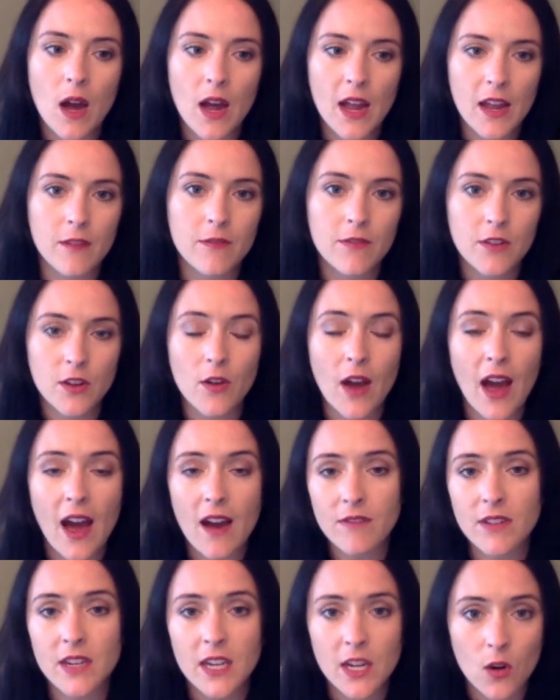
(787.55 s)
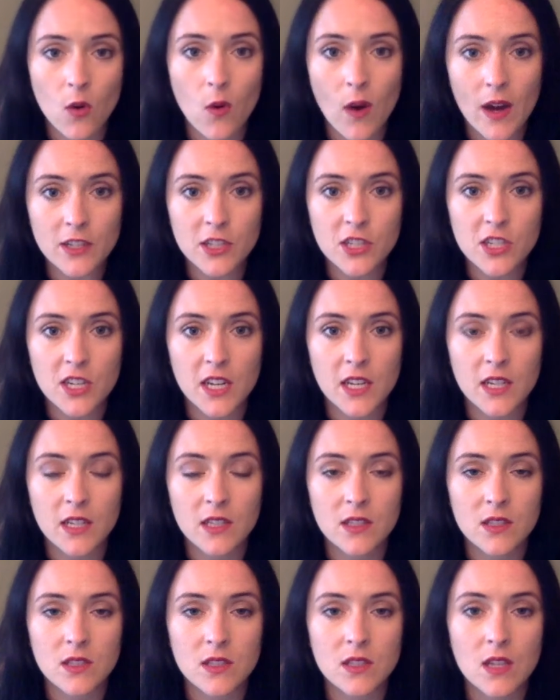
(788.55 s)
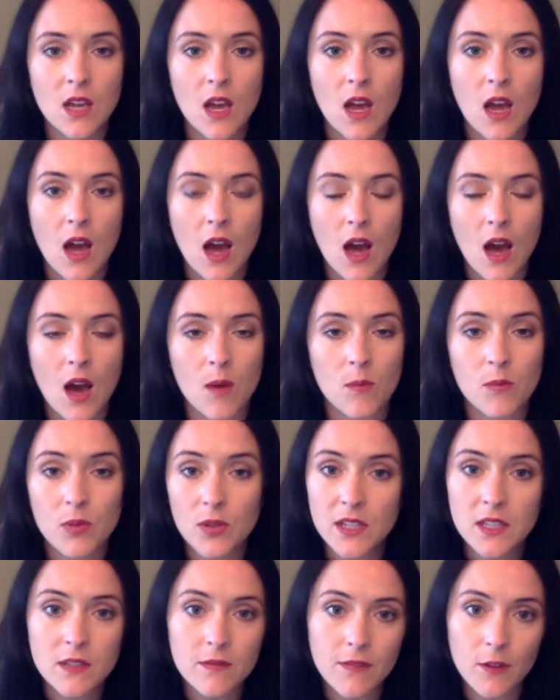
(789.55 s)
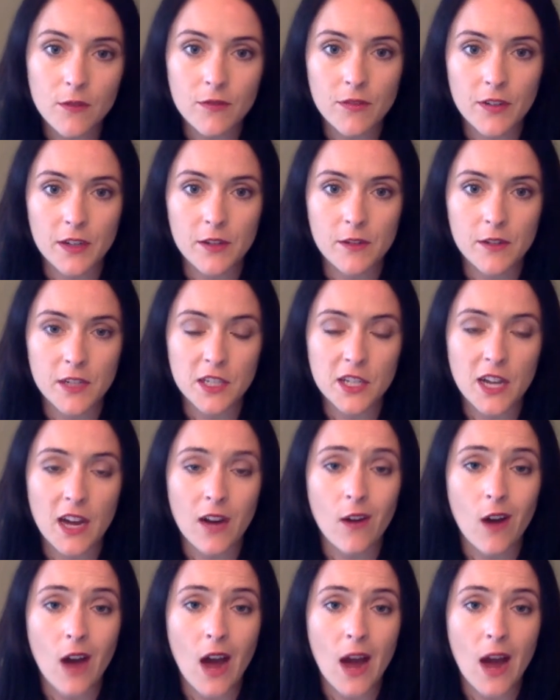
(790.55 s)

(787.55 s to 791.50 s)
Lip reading: If you have any questions, please feel free to reach out.